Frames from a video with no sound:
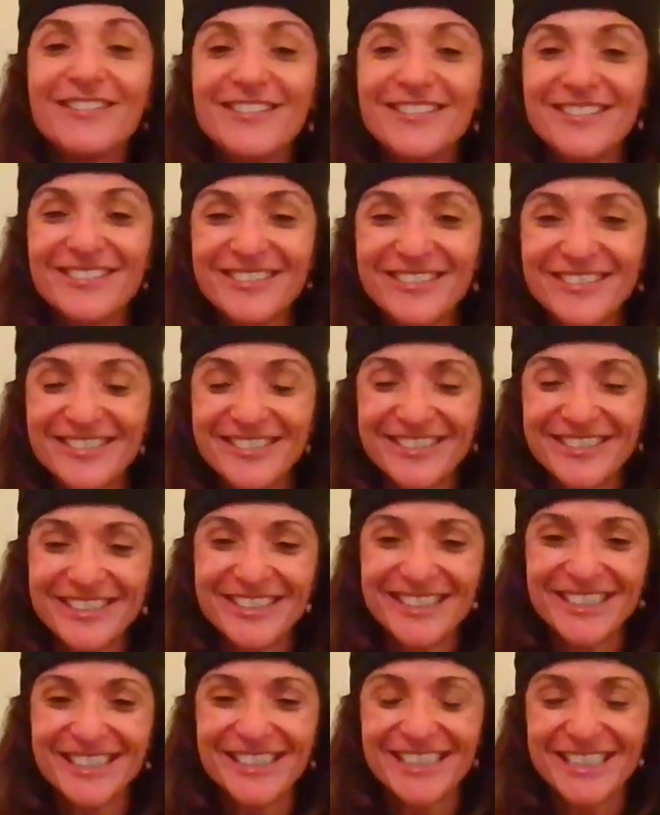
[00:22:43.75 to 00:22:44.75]

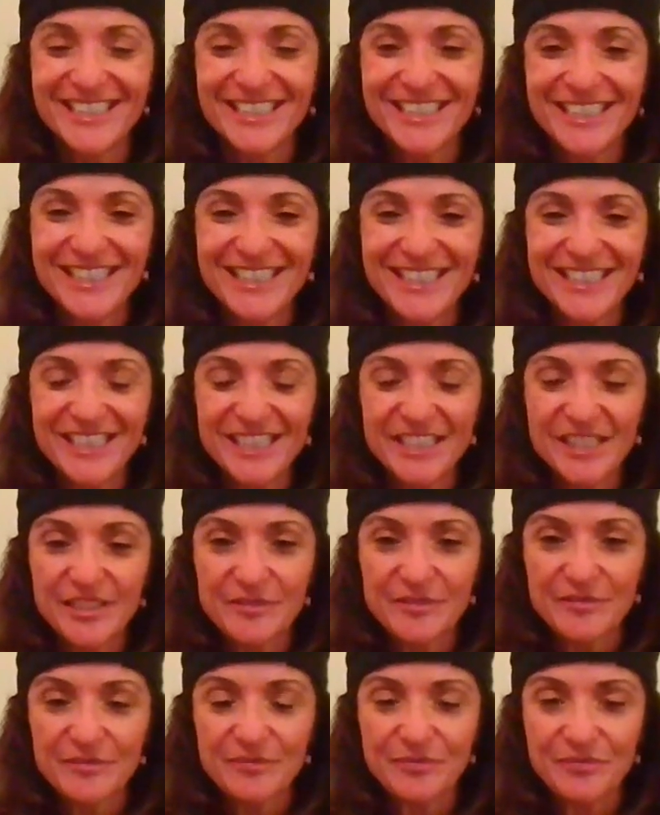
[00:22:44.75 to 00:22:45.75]

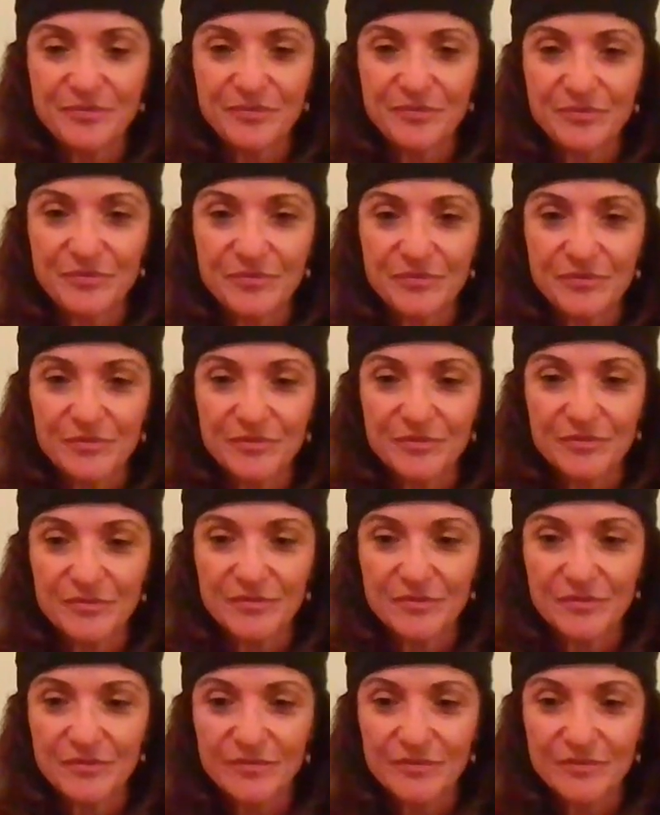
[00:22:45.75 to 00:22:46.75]

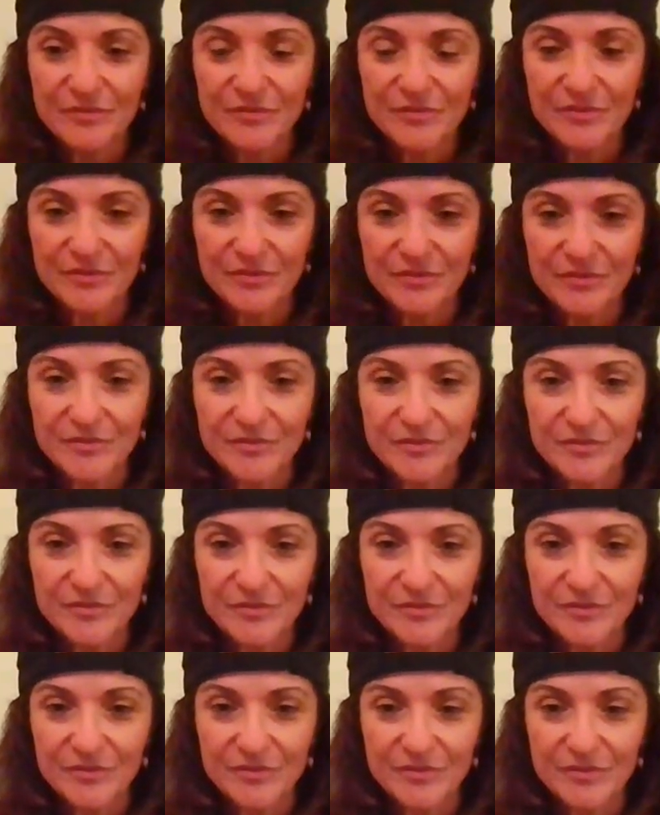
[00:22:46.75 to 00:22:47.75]

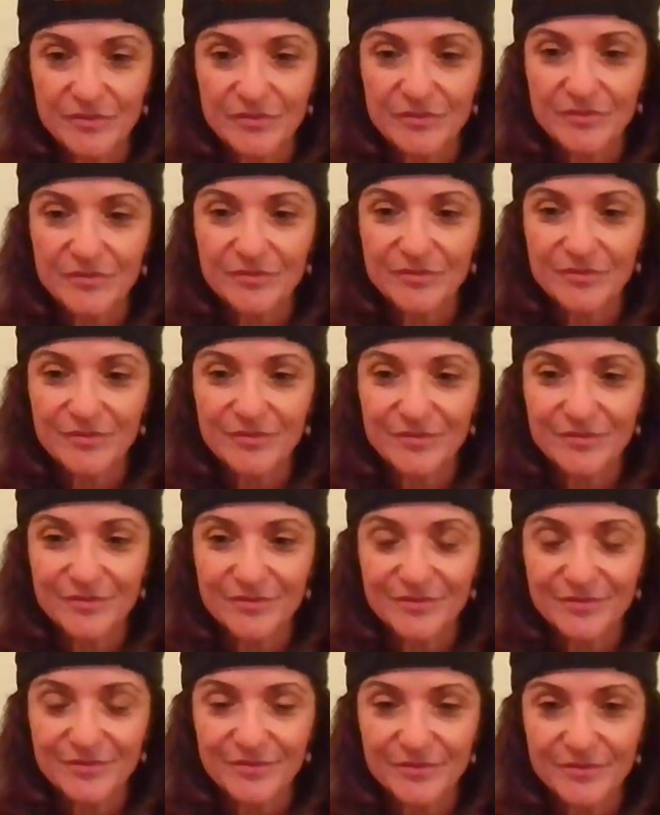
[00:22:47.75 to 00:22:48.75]

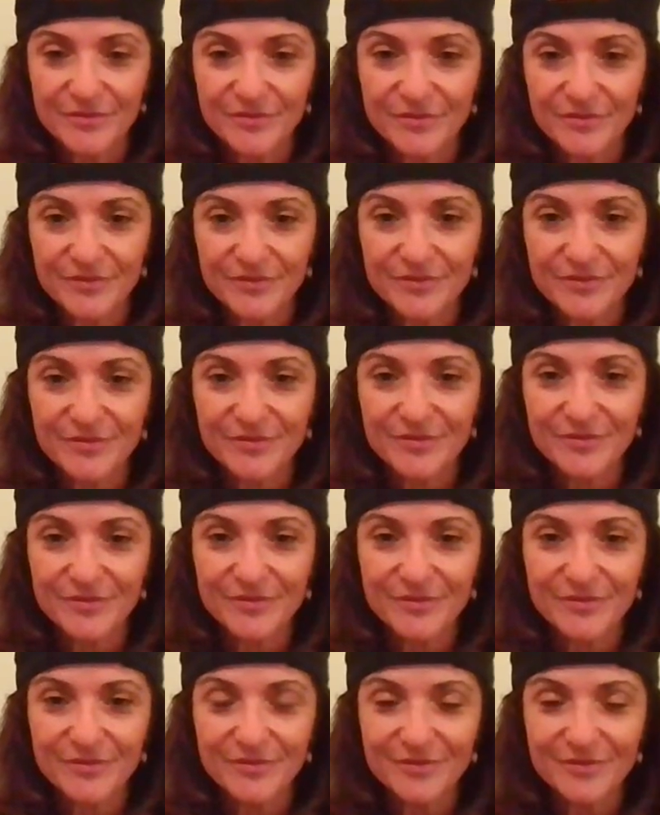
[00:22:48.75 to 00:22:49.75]

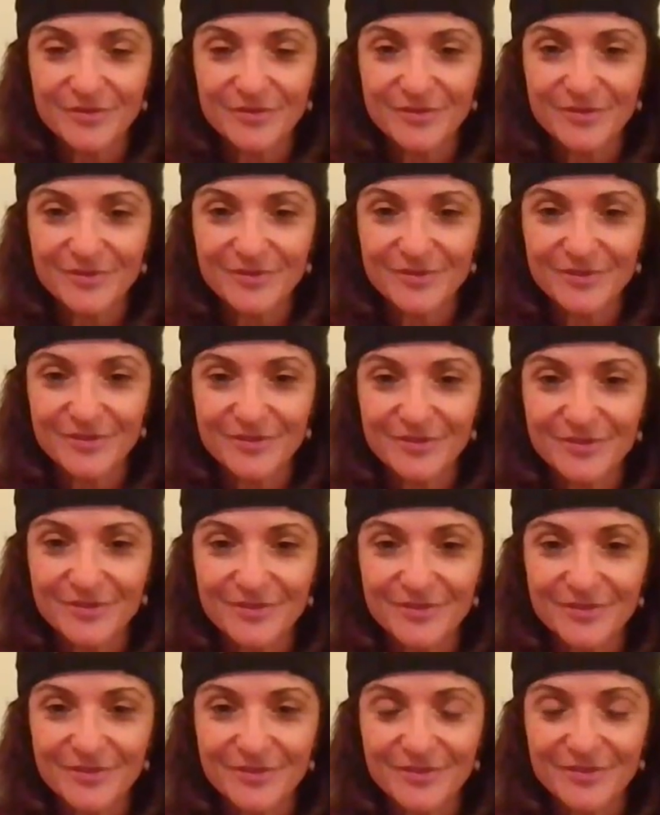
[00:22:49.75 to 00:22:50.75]

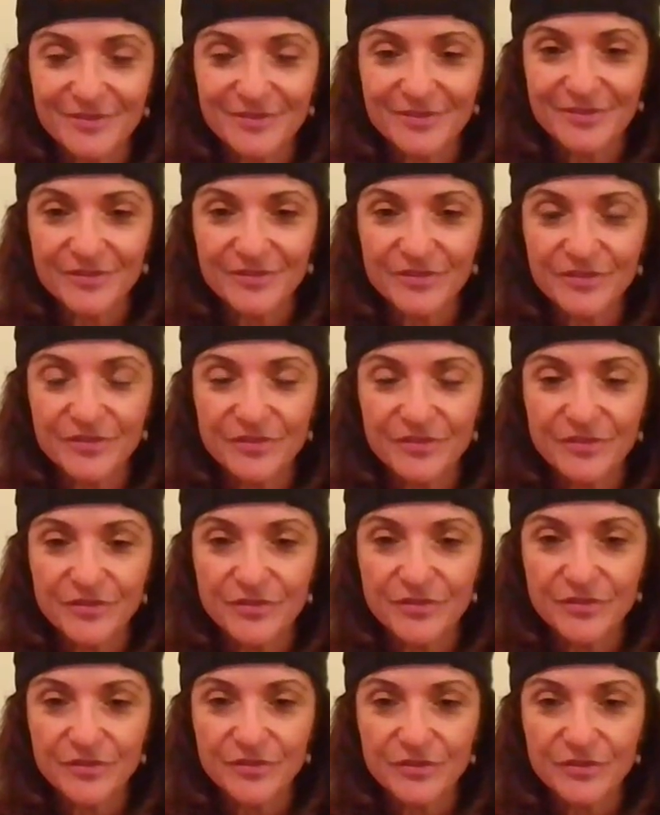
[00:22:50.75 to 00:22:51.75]
No words are spoken by the person on screen.